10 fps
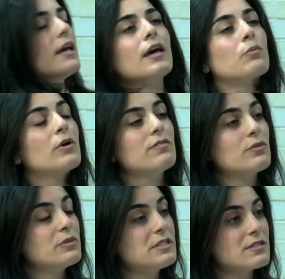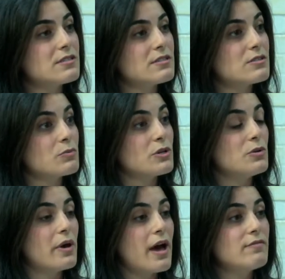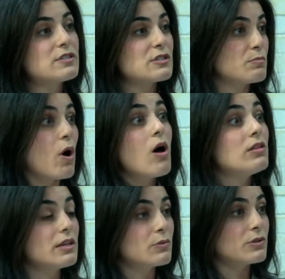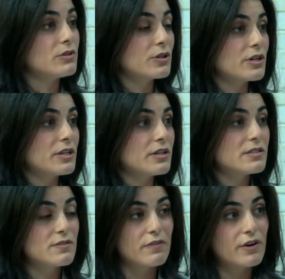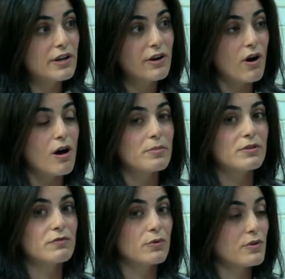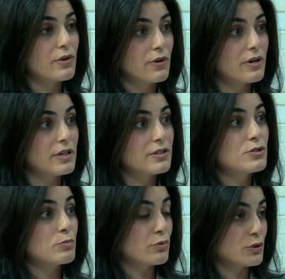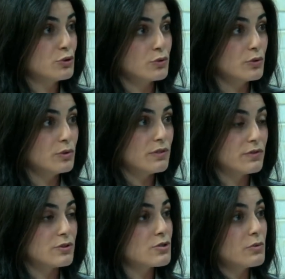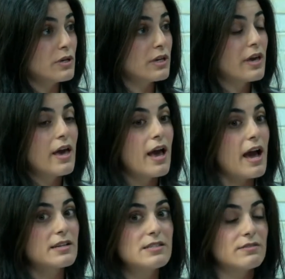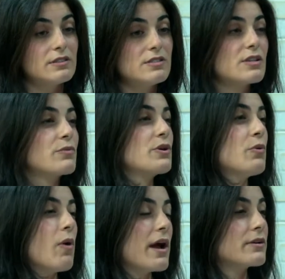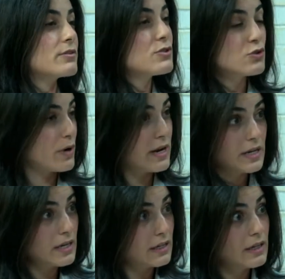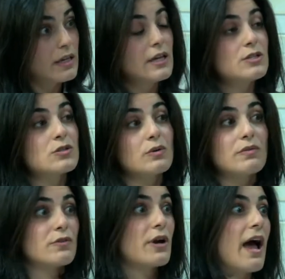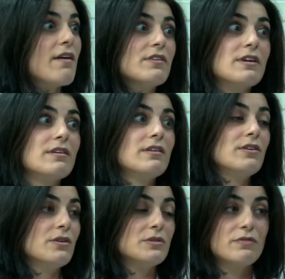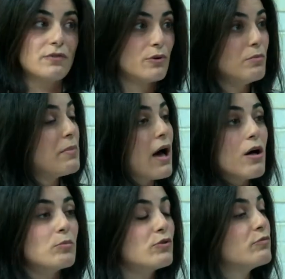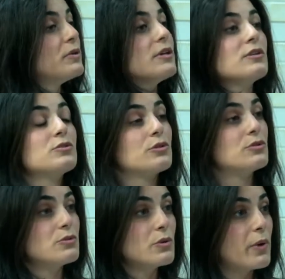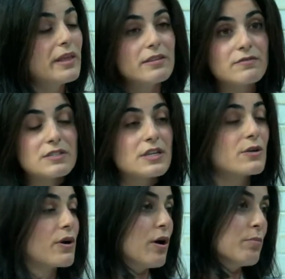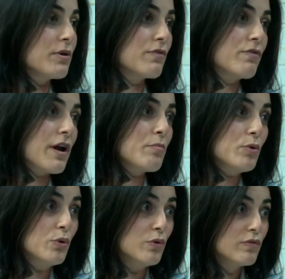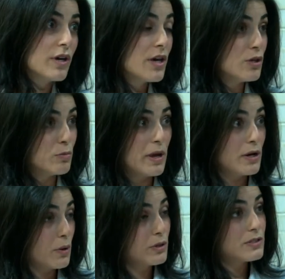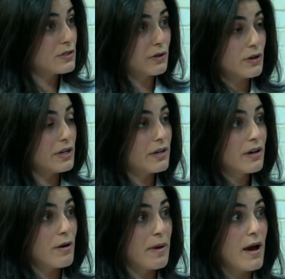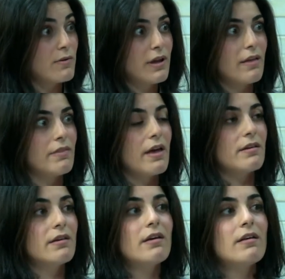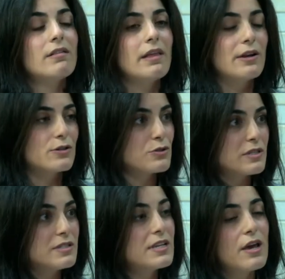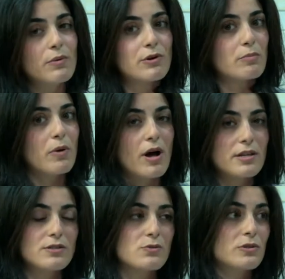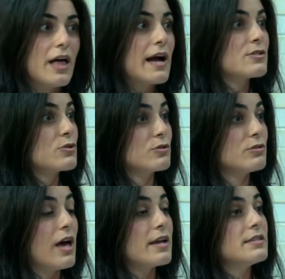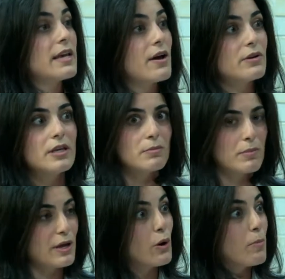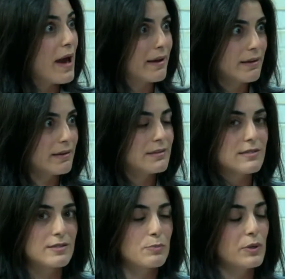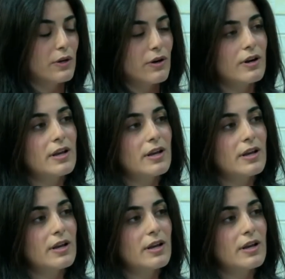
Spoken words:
And one of the reasons is when you have a small inguinal hernia, it's very common for the hernia to protrude if you're doing activities that require straining. So if you're having, you know, difficult bowel movement, or you're doing weightlifting or helping a friend move, you may notice the hernia come out, and then later during the day when your body is relaxed or you're lying down, it may go back in and disappear.